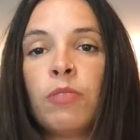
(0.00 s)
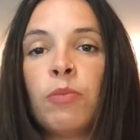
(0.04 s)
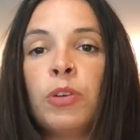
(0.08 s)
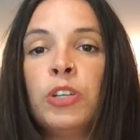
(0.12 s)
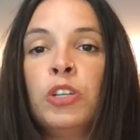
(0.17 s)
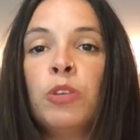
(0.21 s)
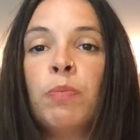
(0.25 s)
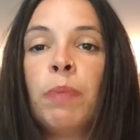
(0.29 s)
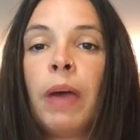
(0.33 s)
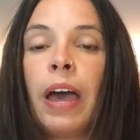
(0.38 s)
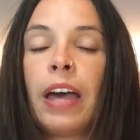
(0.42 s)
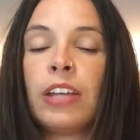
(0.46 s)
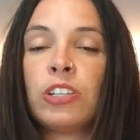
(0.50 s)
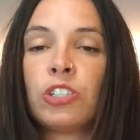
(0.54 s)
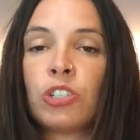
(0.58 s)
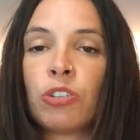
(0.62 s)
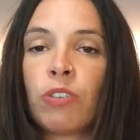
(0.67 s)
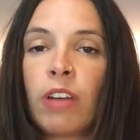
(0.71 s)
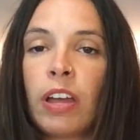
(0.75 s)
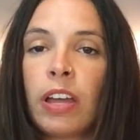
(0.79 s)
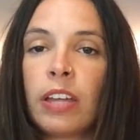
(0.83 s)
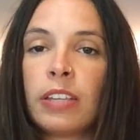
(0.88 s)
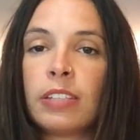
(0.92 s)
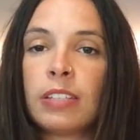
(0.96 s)
When you
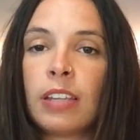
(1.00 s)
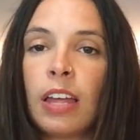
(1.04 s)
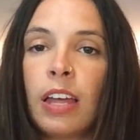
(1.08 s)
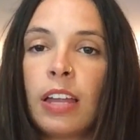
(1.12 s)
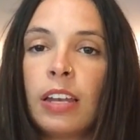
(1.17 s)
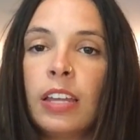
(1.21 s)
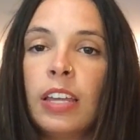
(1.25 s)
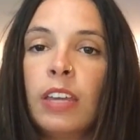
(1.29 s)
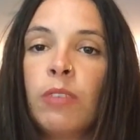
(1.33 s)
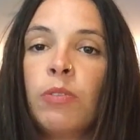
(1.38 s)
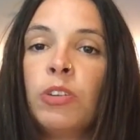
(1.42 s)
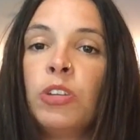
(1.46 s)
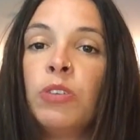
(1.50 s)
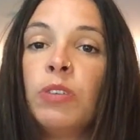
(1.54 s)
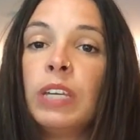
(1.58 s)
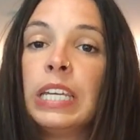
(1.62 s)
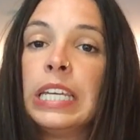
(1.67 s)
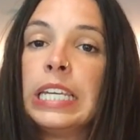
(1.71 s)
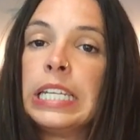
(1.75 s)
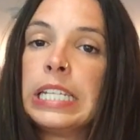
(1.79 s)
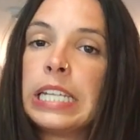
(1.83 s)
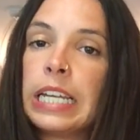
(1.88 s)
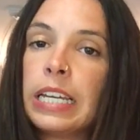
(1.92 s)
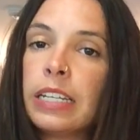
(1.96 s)
pasteurize honey, when you
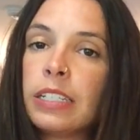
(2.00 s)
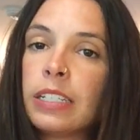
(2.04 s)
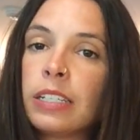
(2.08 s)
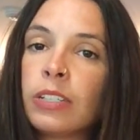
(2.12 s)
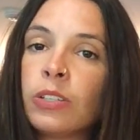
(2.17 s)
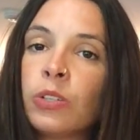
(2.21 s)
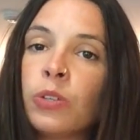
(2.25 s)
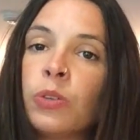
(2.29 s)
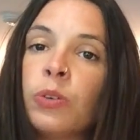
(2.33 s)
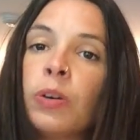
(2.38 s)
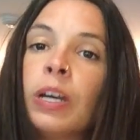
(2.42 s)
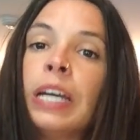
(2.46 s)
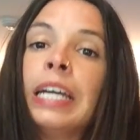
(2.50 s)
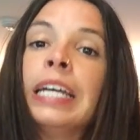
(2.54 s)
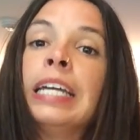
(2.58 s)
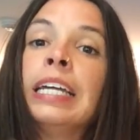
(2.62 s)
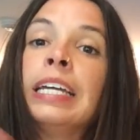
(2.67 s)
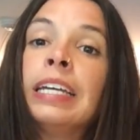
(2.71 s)
heat it to